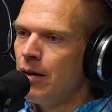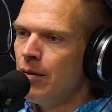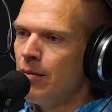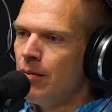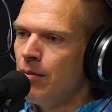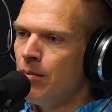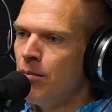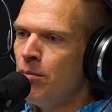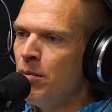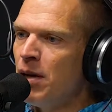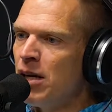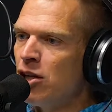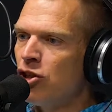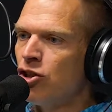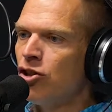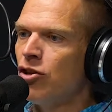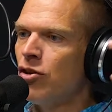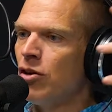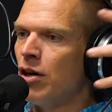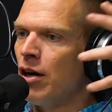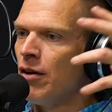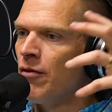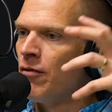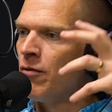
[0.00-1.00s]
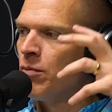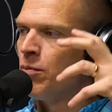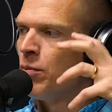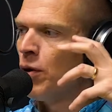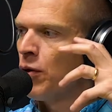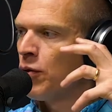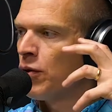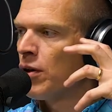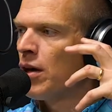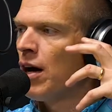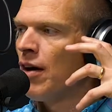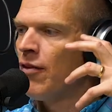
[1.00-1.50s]
mixture of
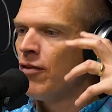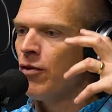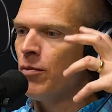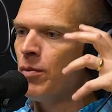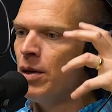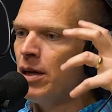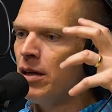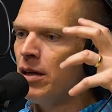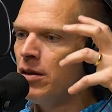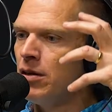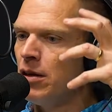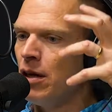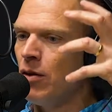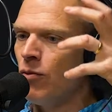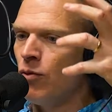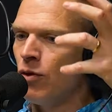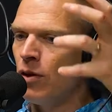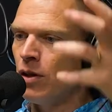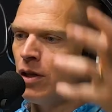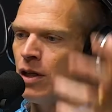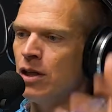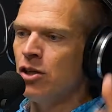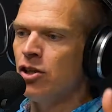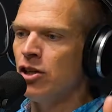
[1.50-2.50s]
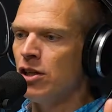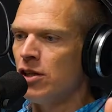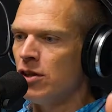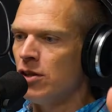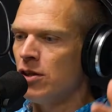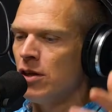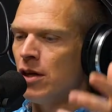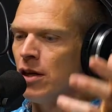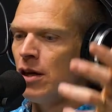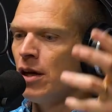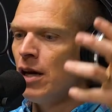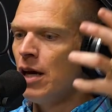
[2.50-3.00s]
both government and
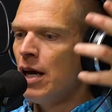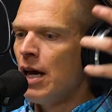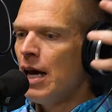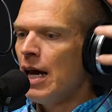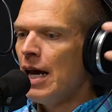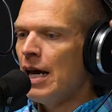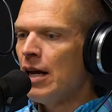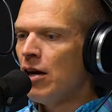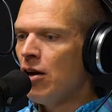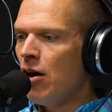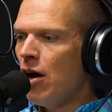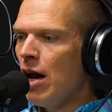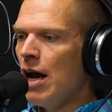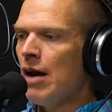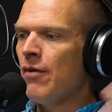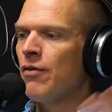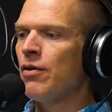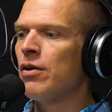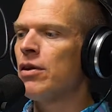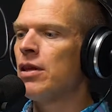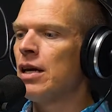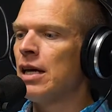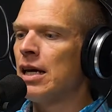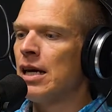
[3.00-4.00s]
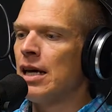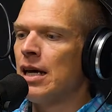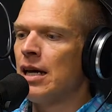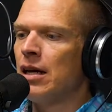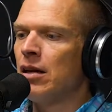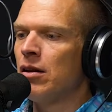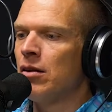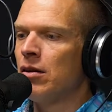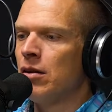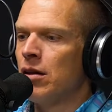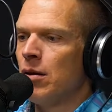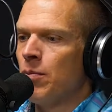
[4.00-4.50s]
religion and everything,
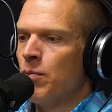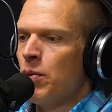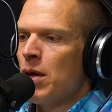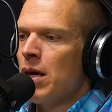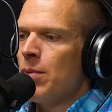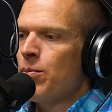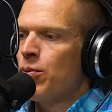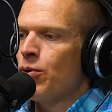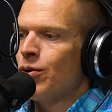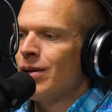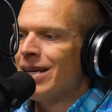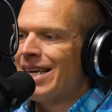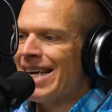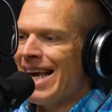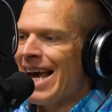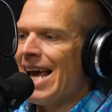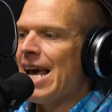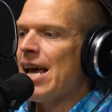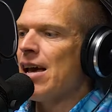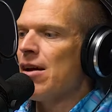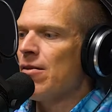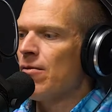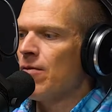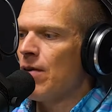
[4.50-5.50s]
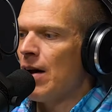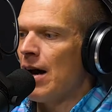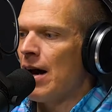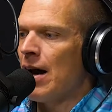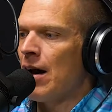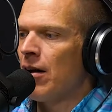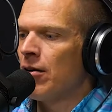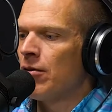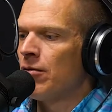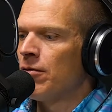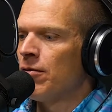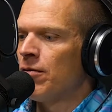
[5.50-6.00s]
and the people gave
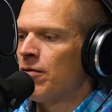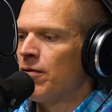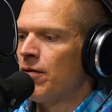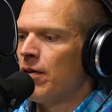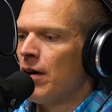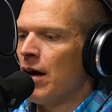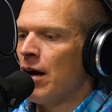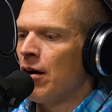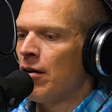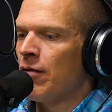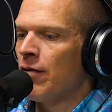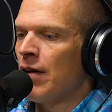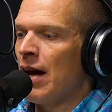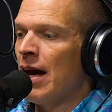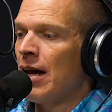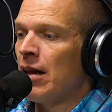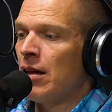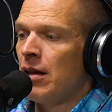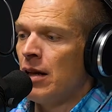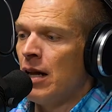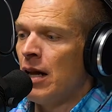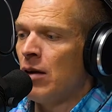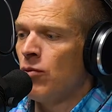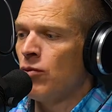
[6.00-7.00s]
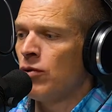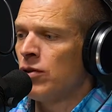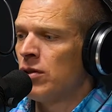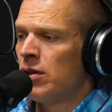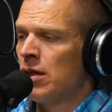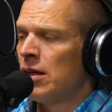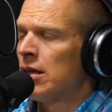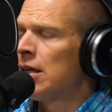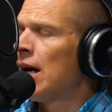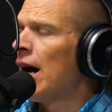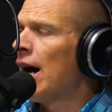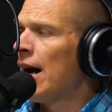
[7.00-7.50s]
out of that, and that was
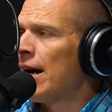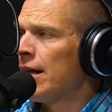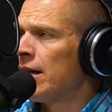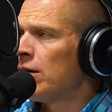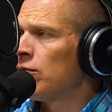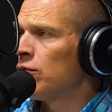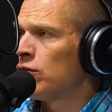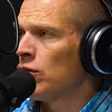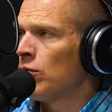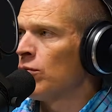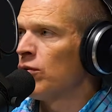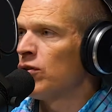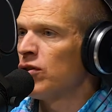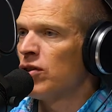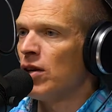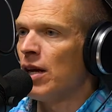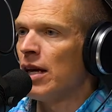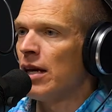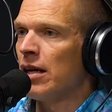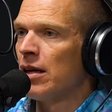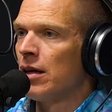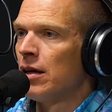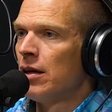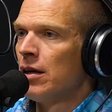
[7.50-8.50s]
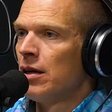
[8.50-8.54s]
the tithe. It was almost like